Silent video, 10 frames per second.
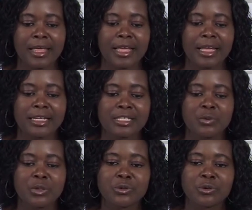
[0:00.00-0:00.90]
And
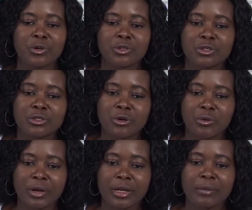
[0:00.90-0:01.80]
we should also
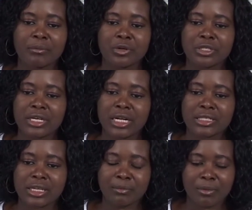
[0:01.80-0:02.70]
show emotional
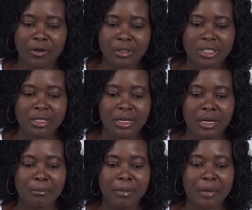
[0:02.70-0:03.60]
support
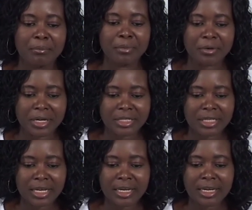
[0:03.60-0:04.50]
by
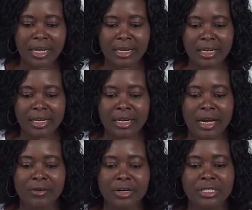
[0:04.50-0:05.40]
praising and
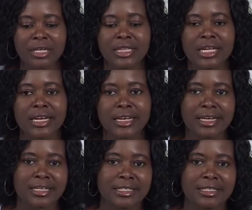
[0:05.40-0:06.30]
encouraging the
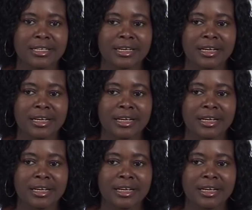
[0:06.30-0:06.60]
learners.